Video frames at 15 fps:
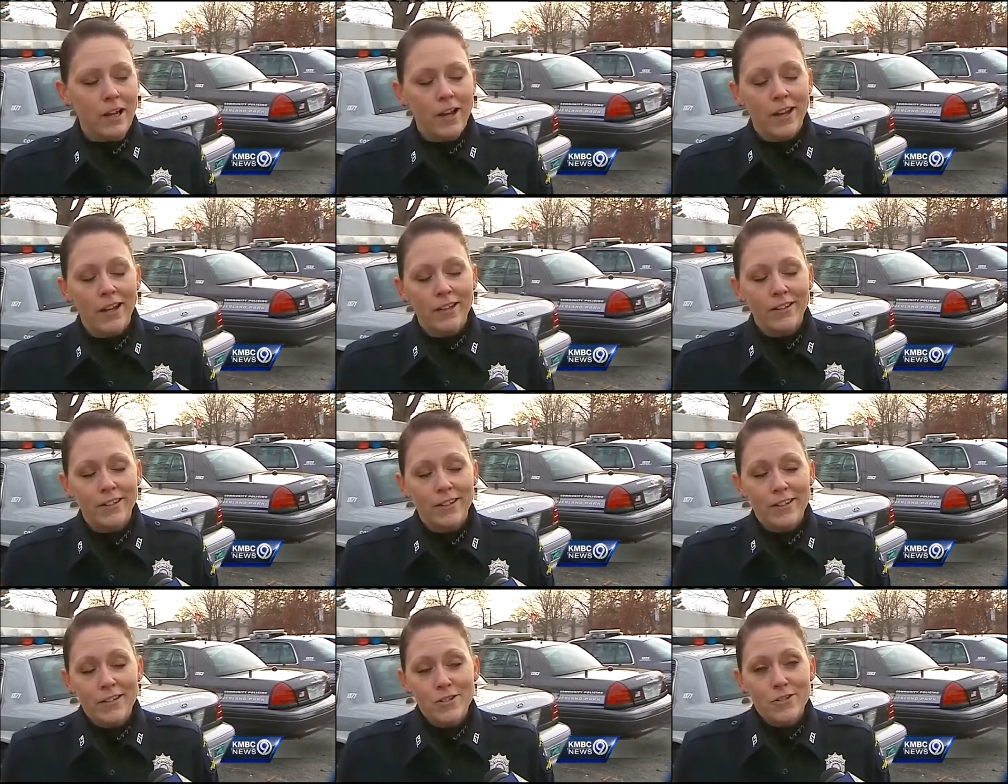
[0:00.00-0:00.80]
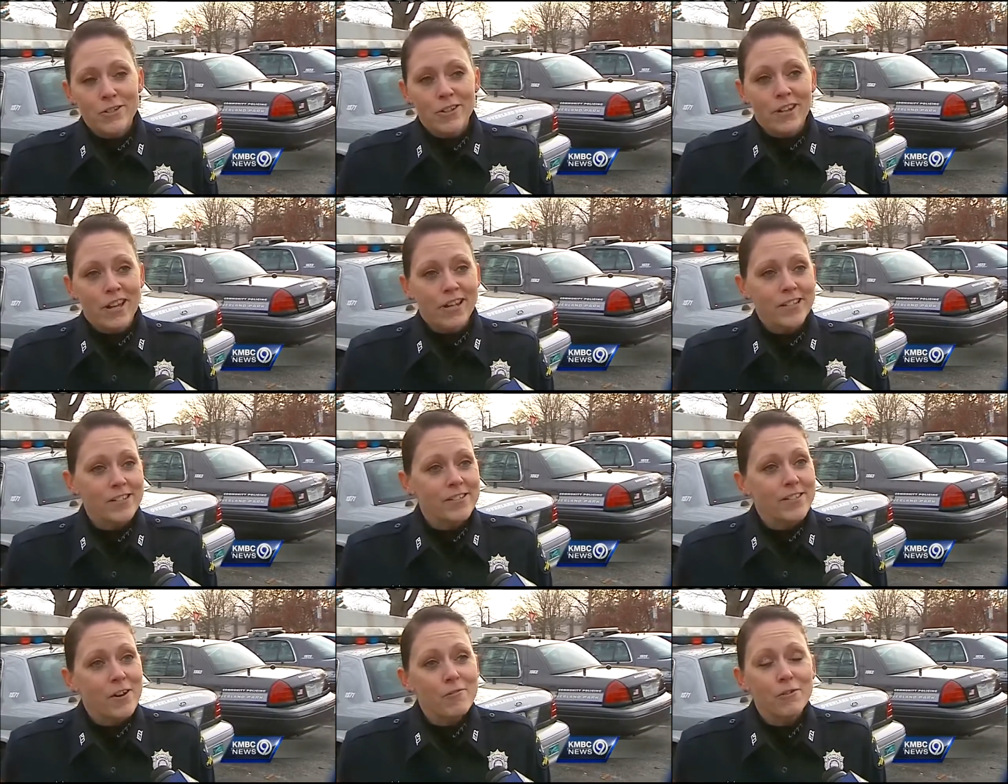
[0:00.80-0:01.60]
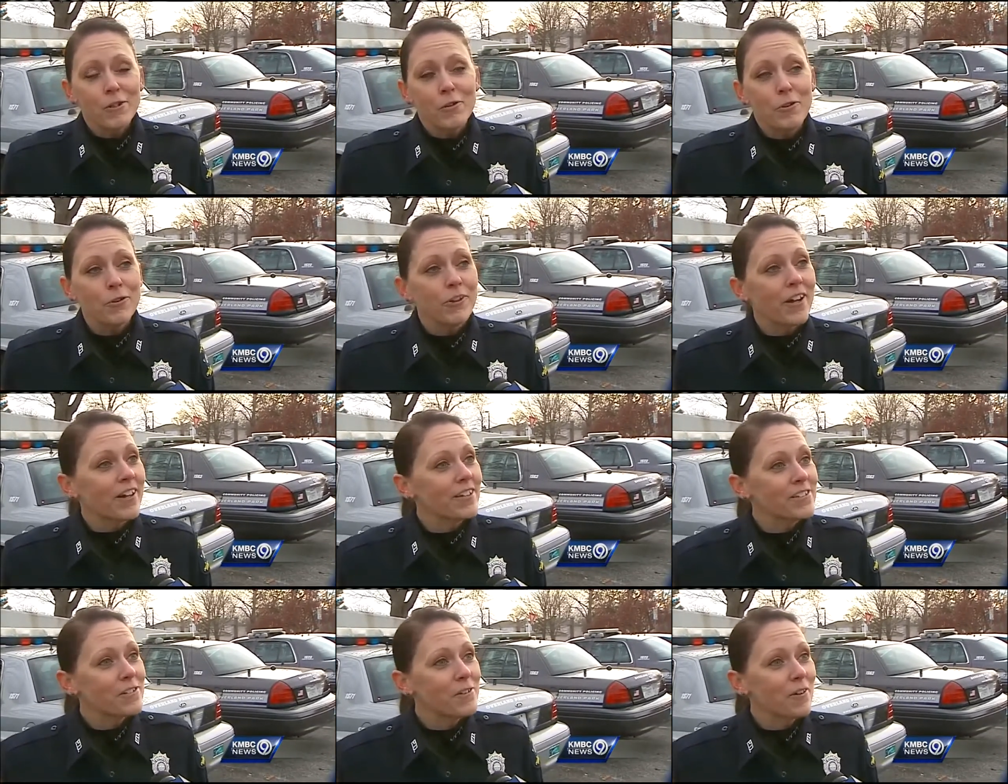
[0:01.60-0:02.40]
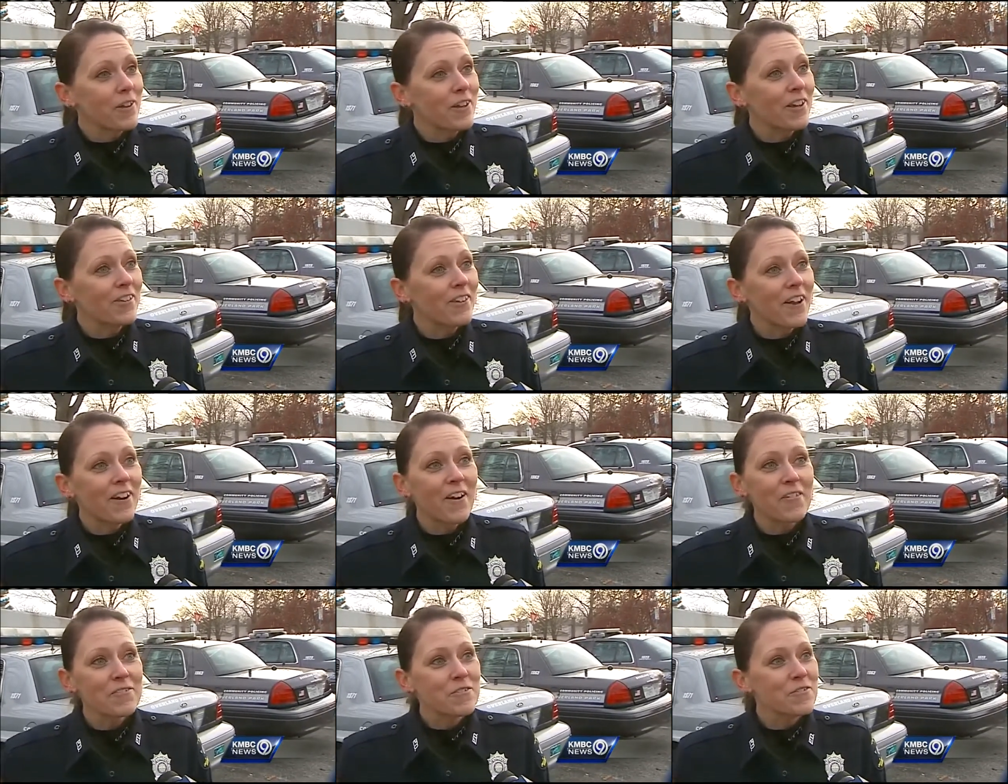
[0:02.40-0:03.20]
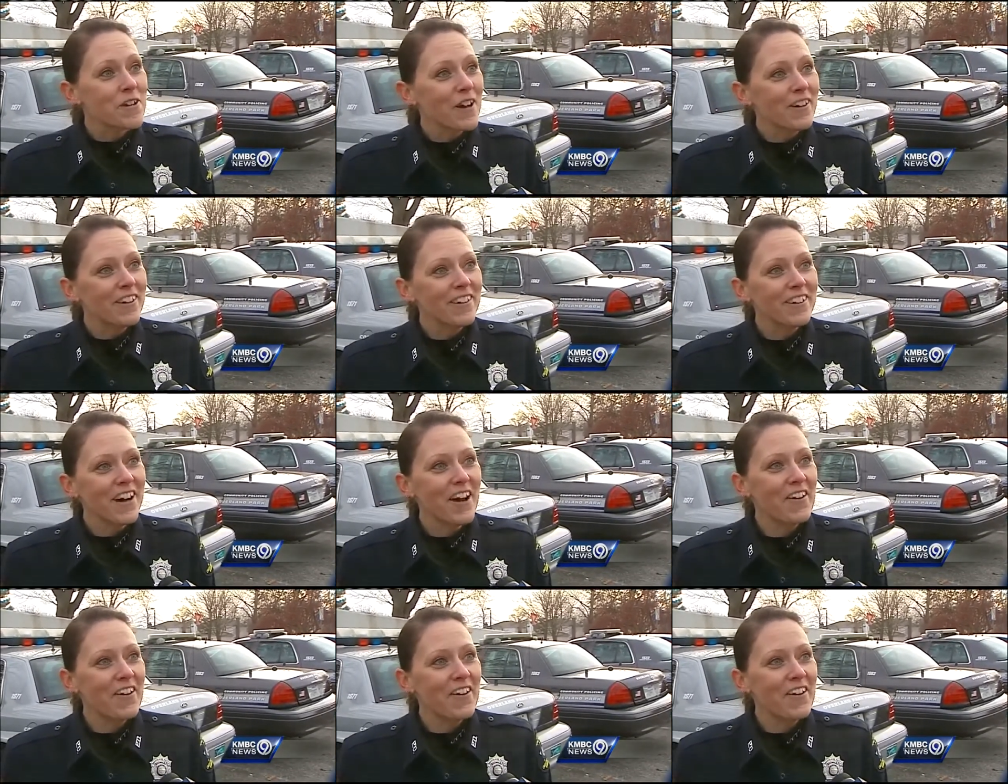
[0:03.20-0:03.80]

And in addition to that, it's an awfully cold night. So I think a lot of officers out here